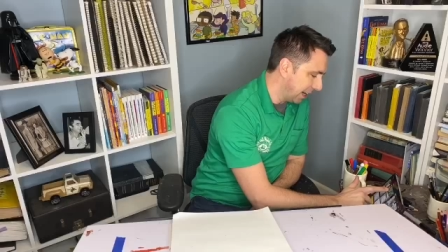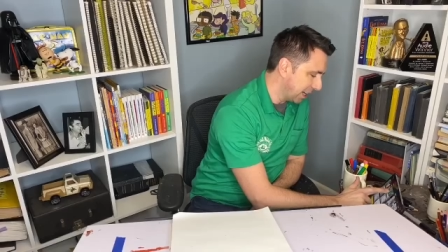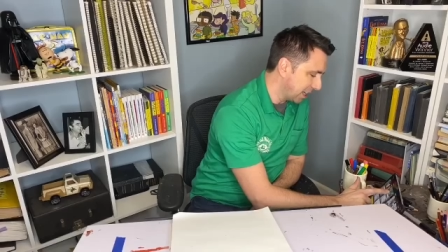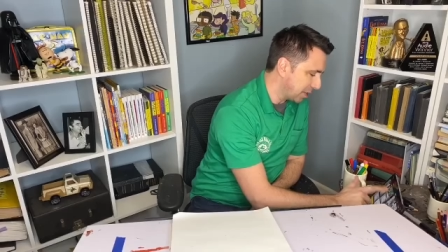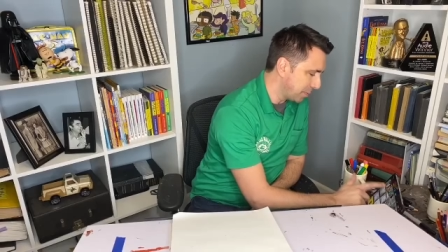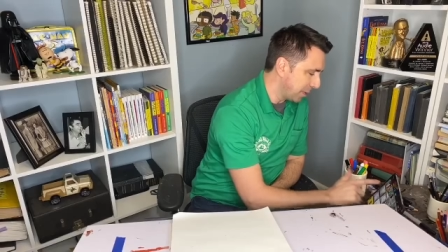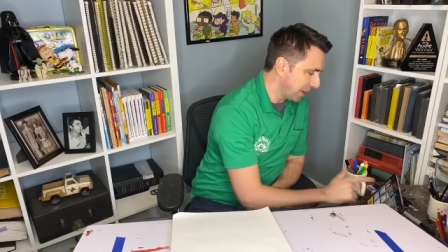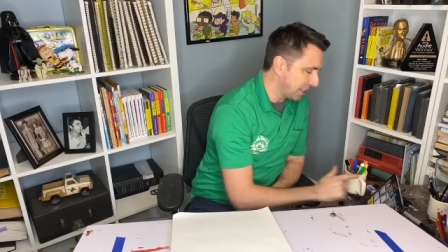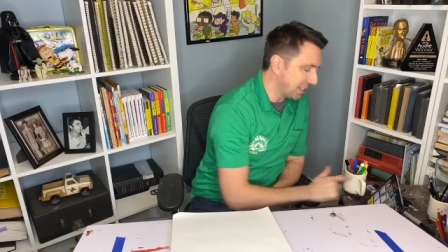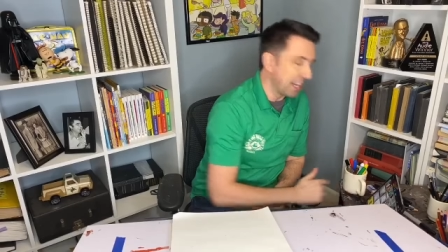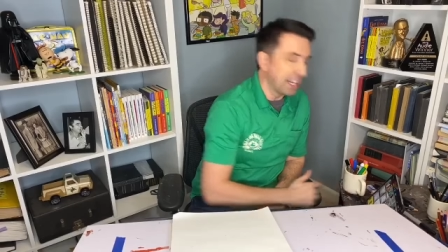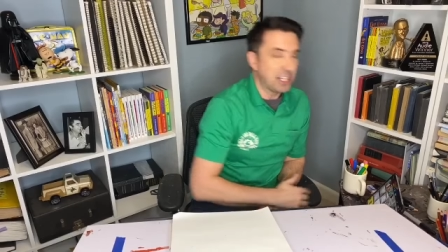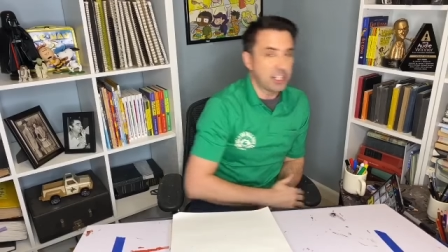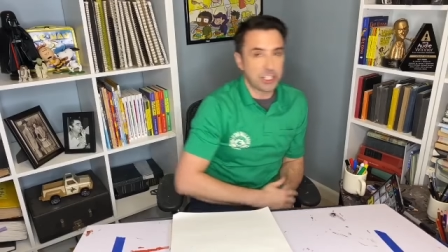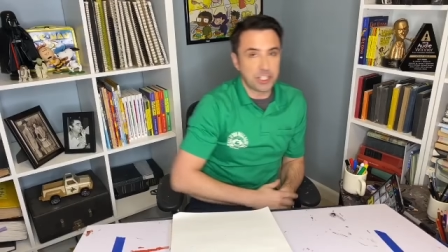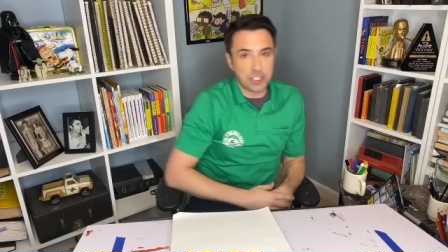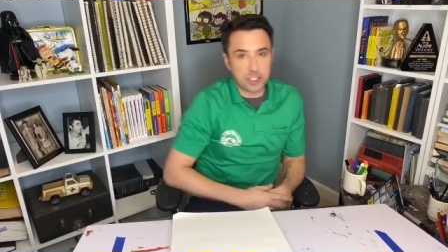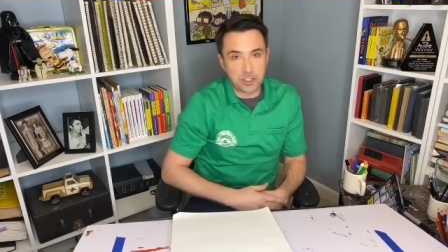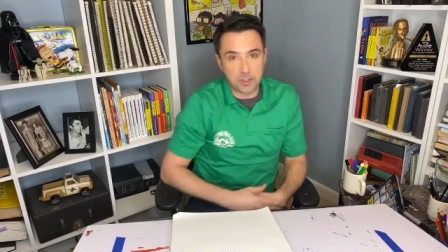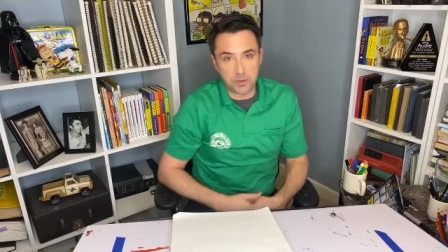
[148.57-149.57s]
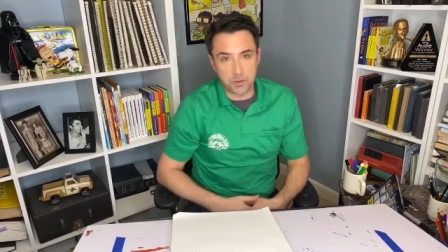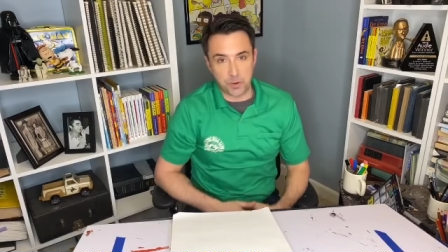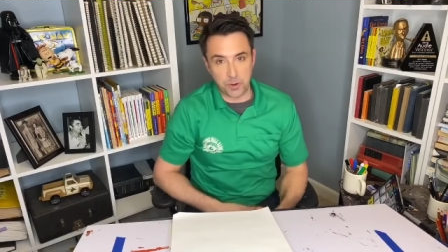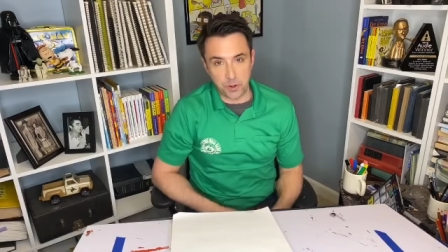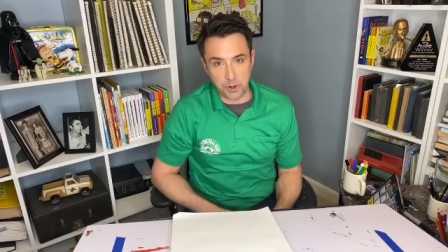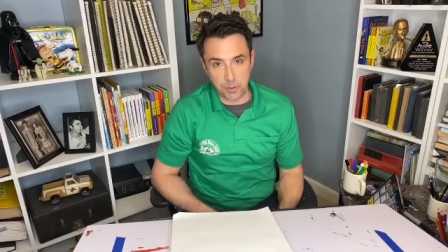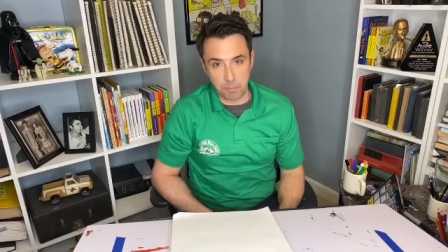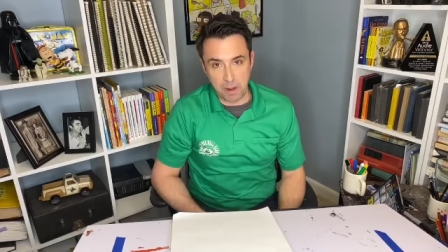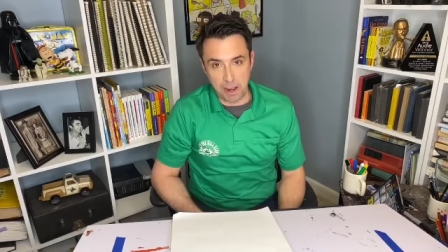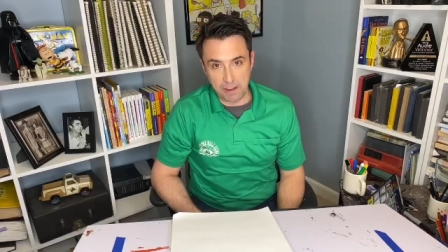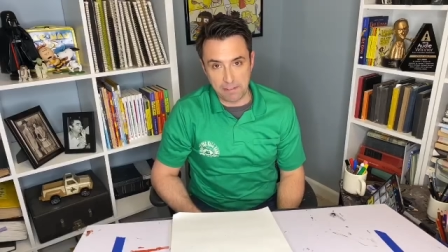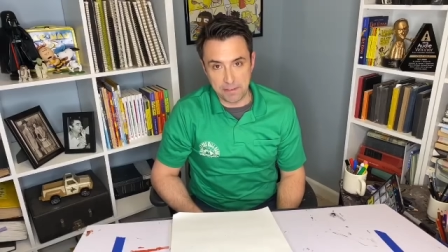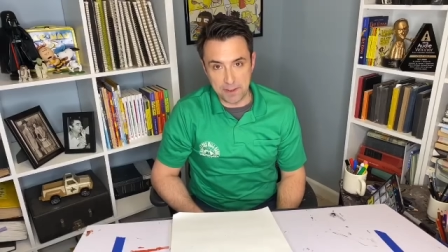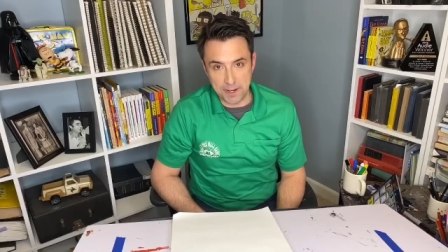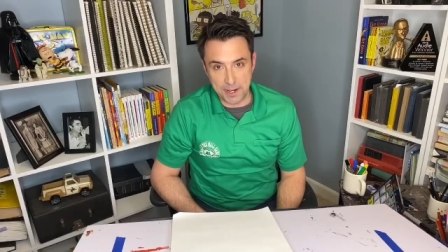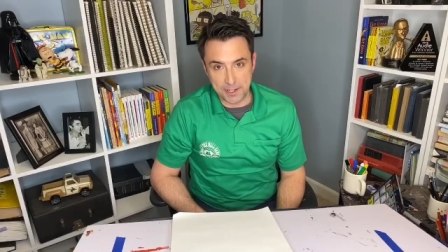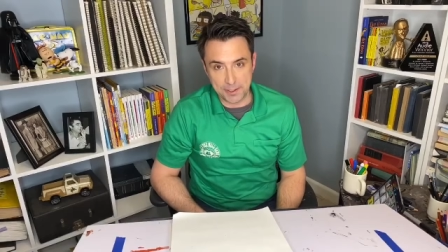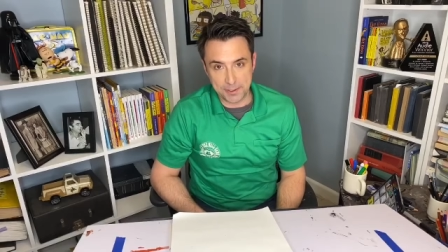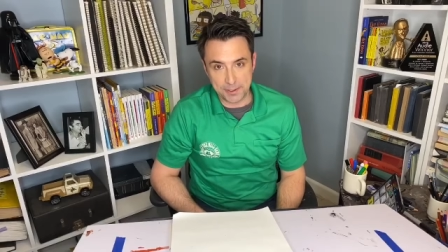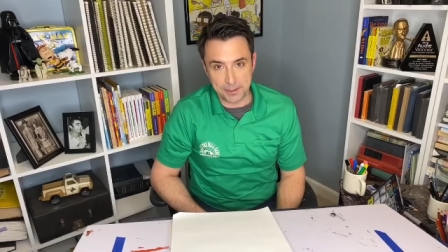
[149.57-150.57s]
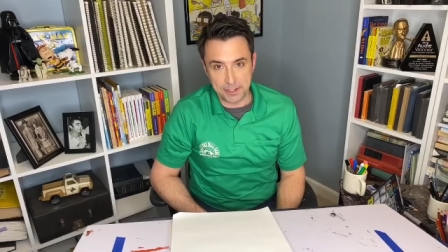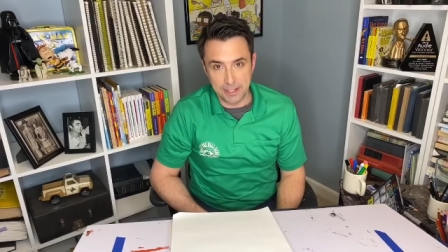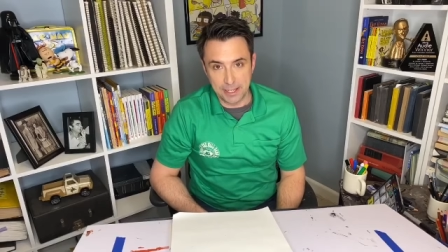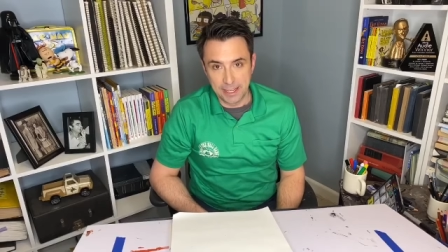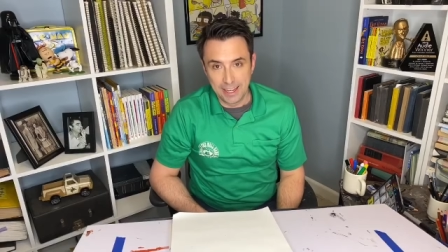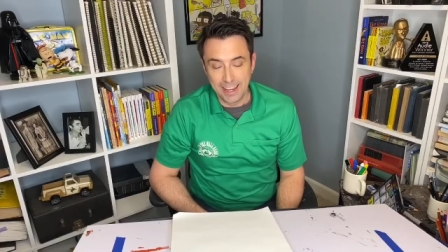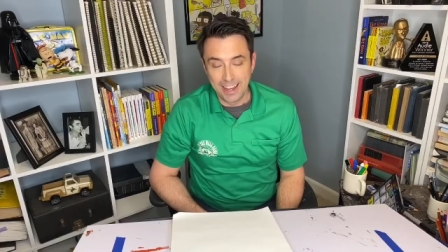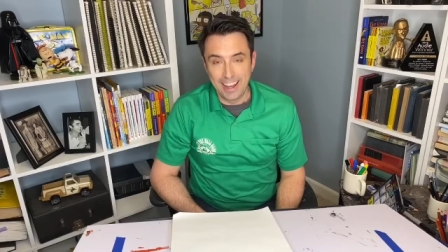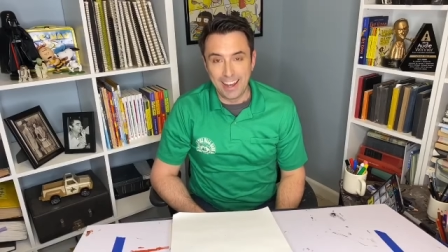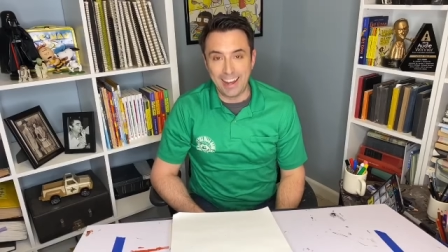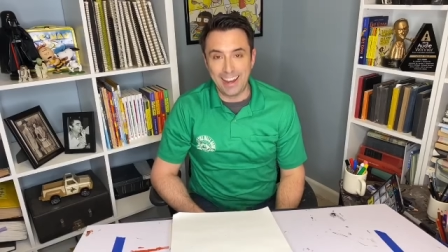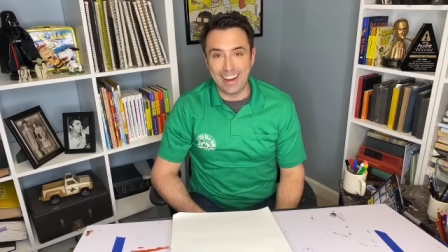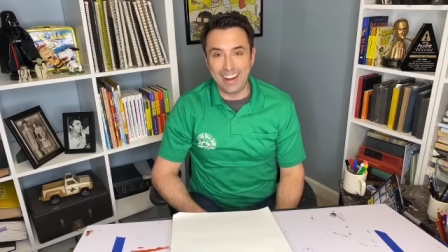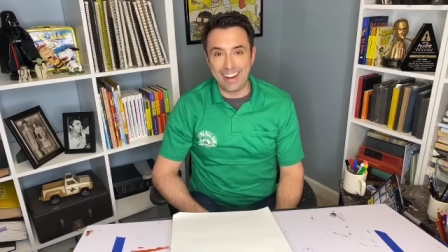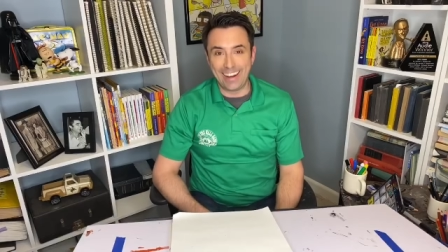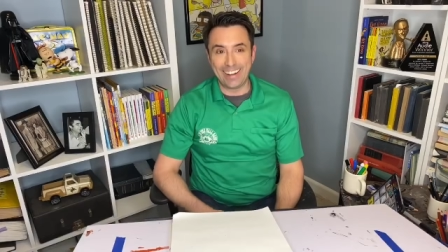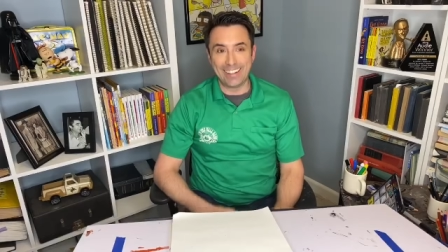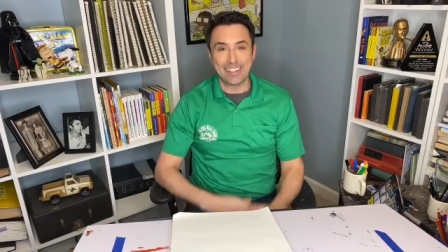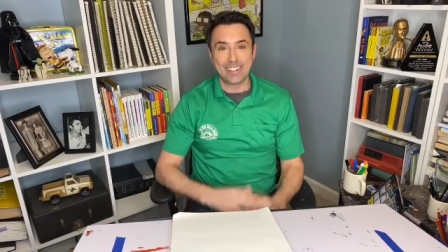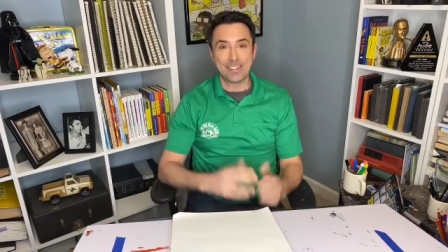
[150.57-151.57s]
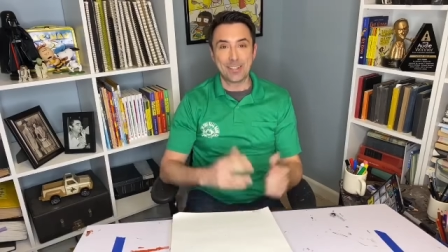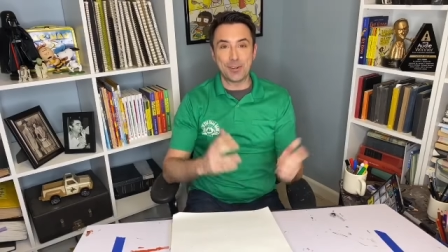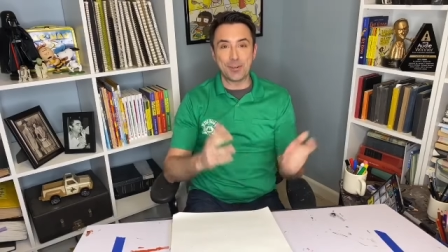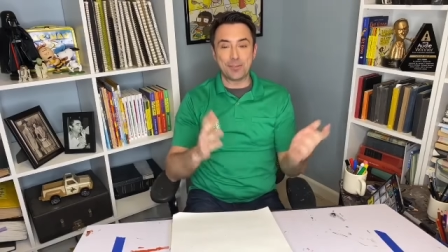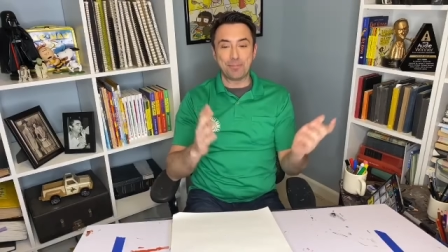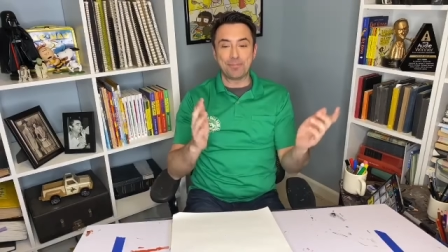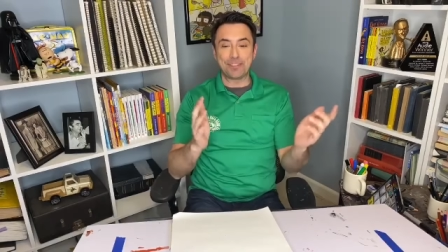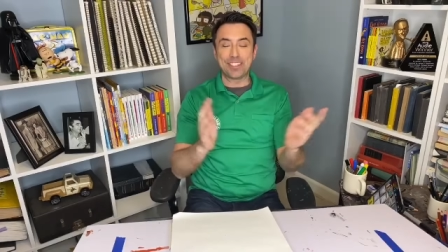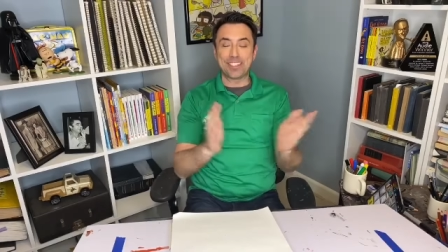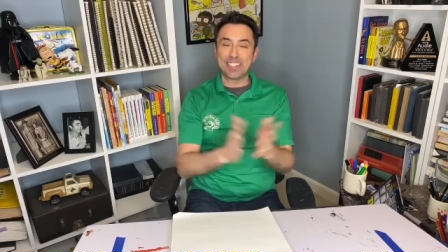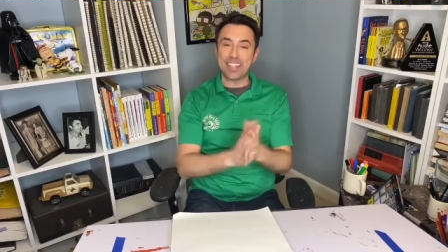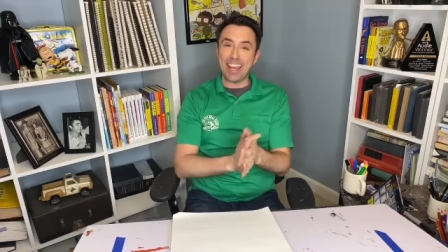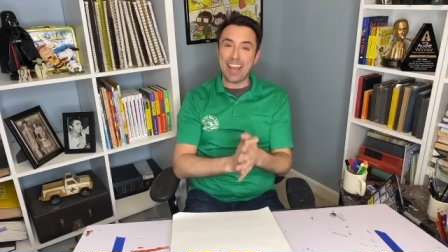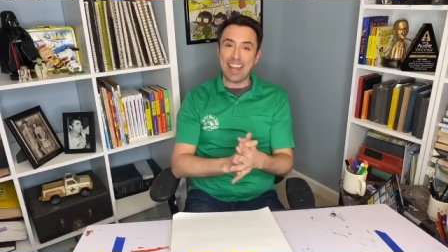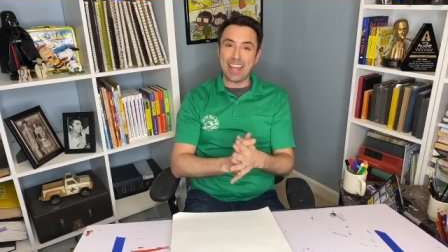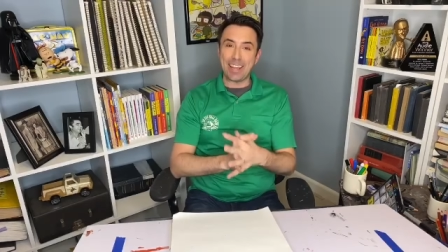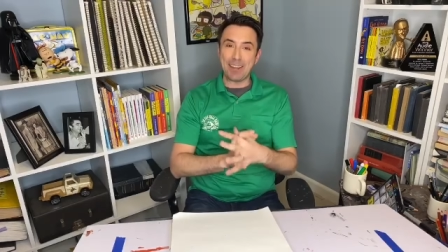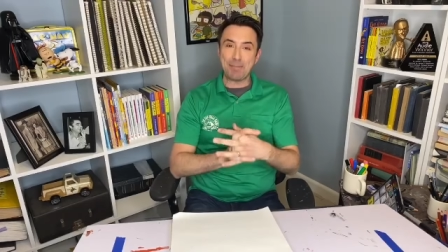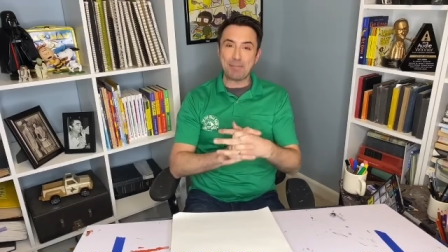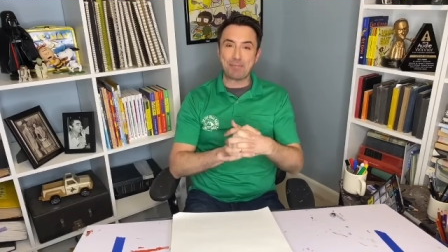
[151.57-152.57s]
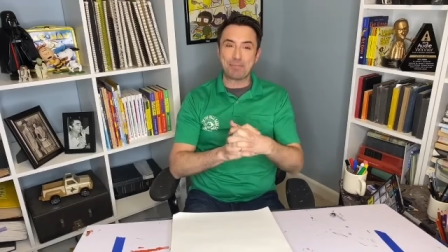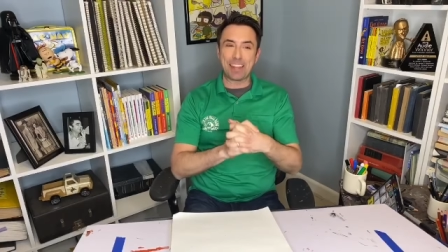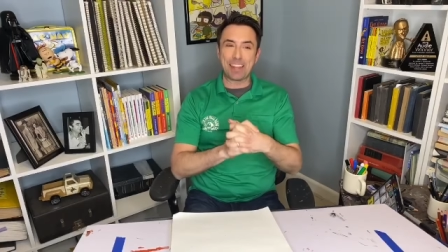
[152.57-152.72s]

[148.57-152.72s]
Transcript: expectations for my fitness. Uh, so today